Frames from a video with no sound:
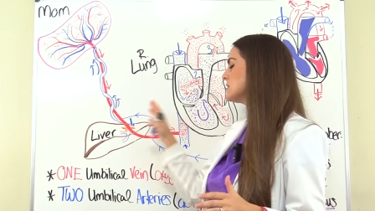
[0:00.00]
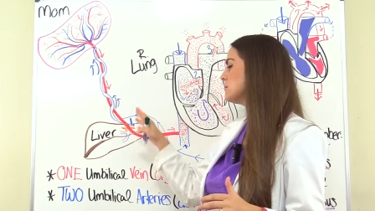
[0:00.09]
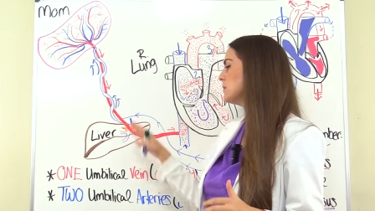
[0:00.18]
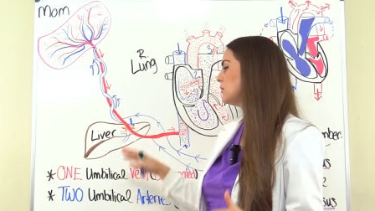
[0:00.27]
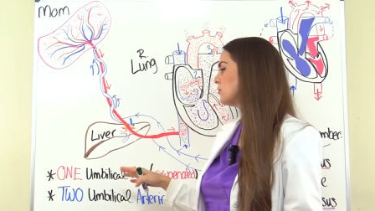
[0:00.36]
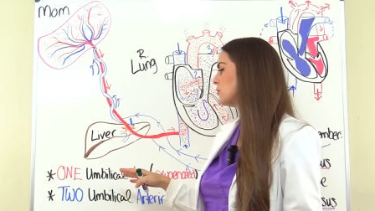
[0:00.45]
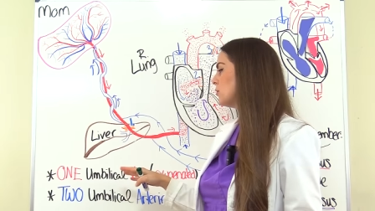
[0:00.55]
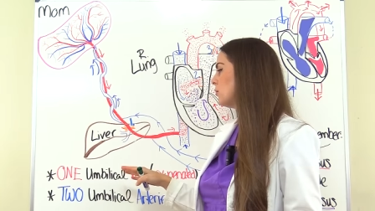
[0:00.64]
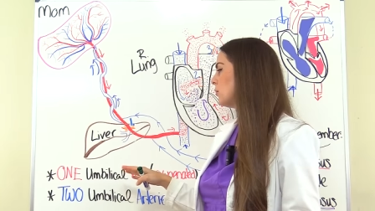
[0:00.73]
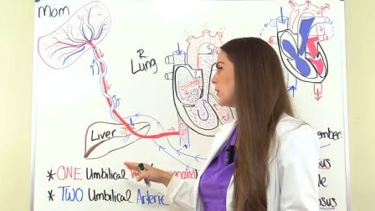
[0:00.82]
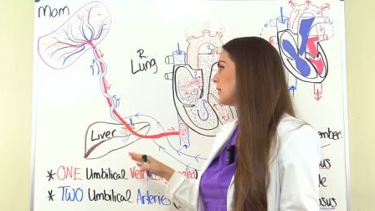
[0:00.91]
this umbilical
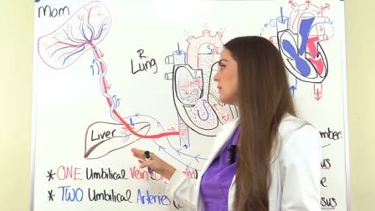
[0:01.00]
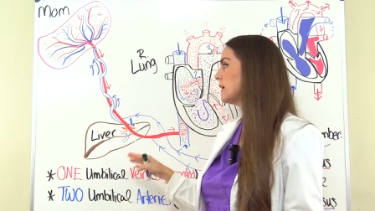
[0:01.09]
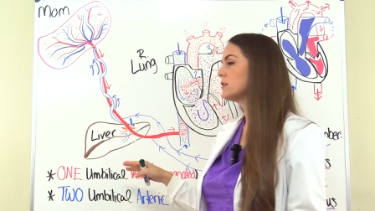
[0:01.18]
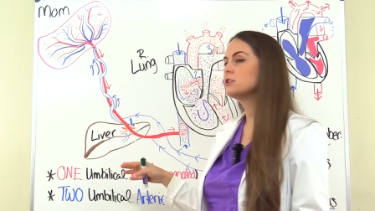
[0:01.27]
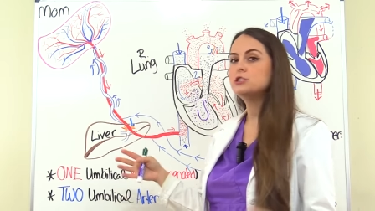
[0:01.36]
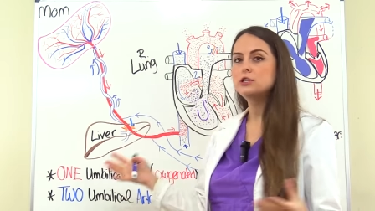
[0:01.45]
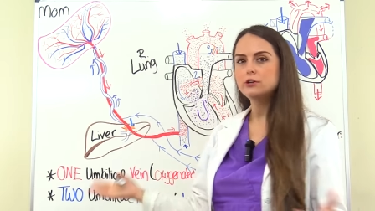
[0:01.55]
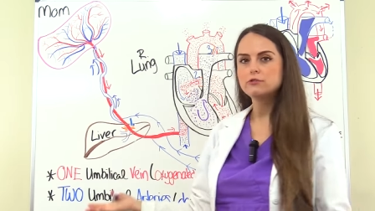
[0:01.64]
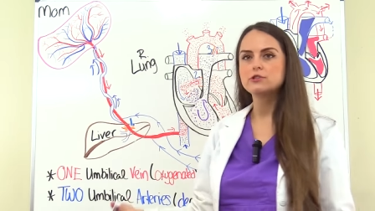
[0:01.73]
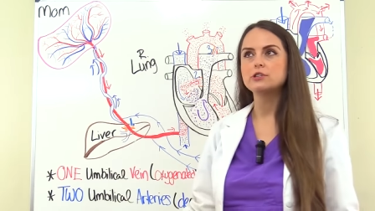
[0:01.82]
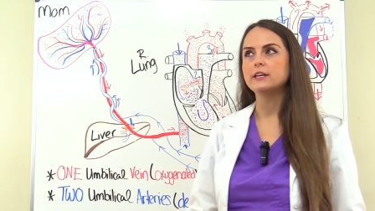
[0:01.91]
cord, there is
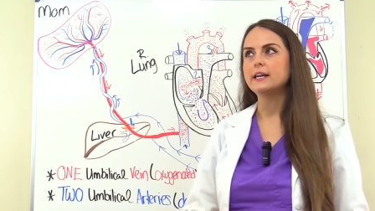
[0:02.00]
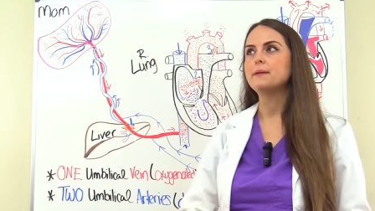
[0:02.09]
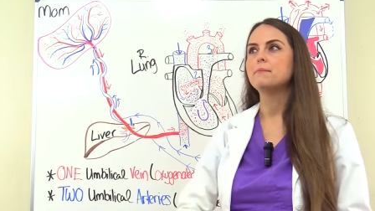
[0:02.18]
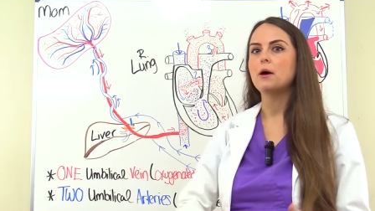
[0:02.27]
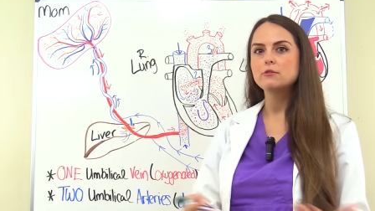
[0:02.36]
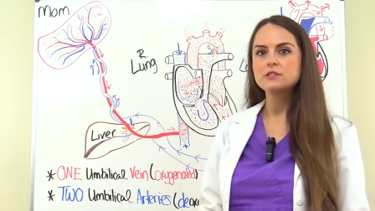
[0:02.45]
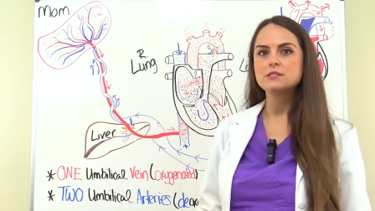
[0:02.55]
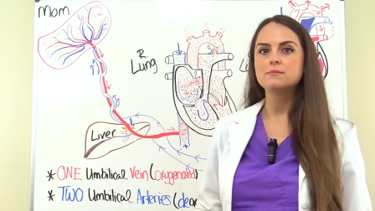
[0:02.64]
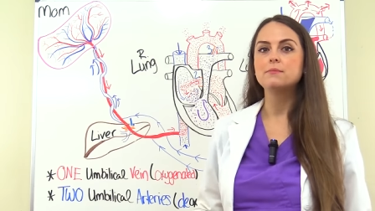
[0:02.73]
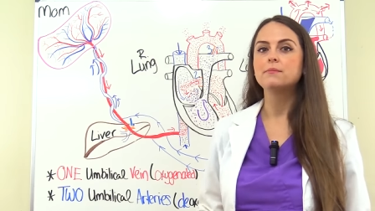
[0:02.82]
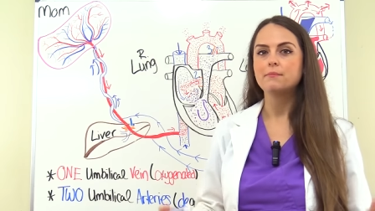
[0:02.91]
usually, in
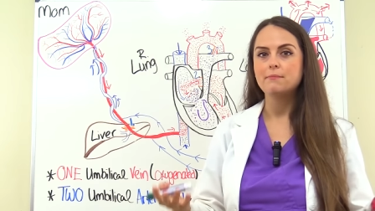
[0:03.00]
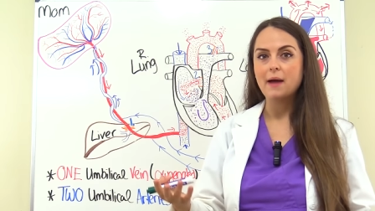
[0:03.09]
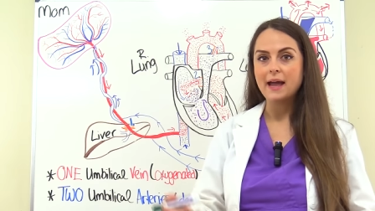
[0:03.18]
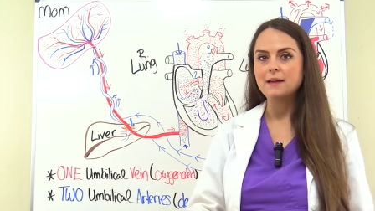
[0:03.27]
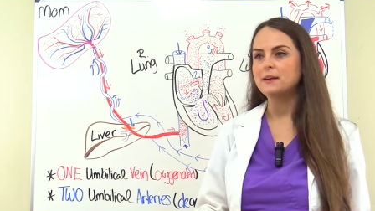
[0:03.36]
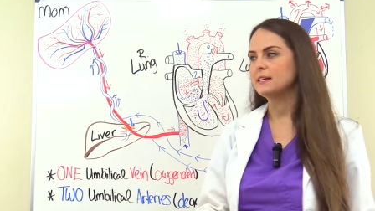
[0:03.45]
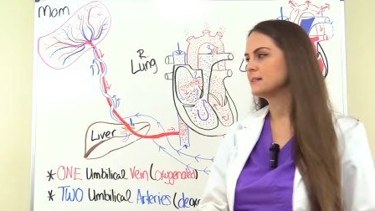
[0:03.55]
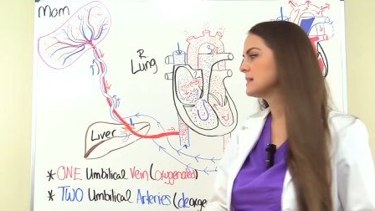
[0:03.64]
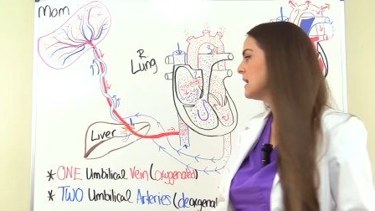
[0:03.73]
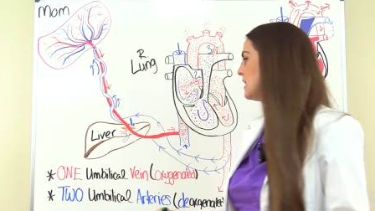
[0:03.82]
most babies,